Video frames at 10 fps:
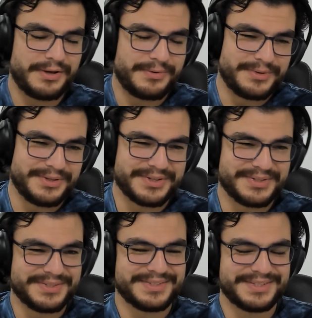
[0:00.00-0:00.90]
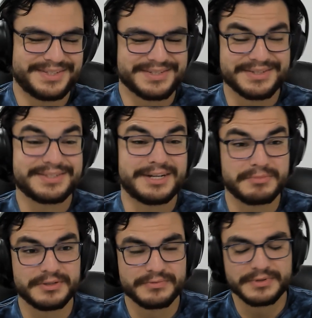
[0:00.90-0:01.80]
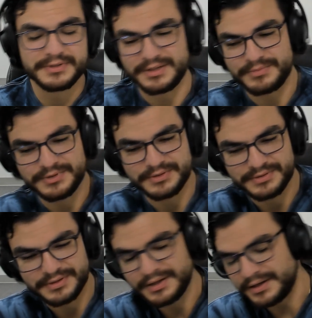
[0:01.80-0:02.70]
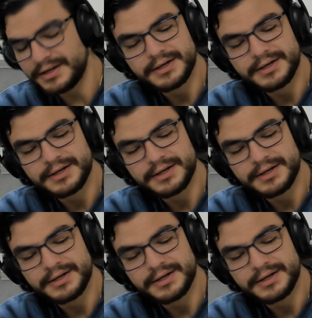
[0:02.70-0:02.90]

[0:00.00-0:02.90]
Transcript: like, you can, it's an assembly runtime, you know, yeah.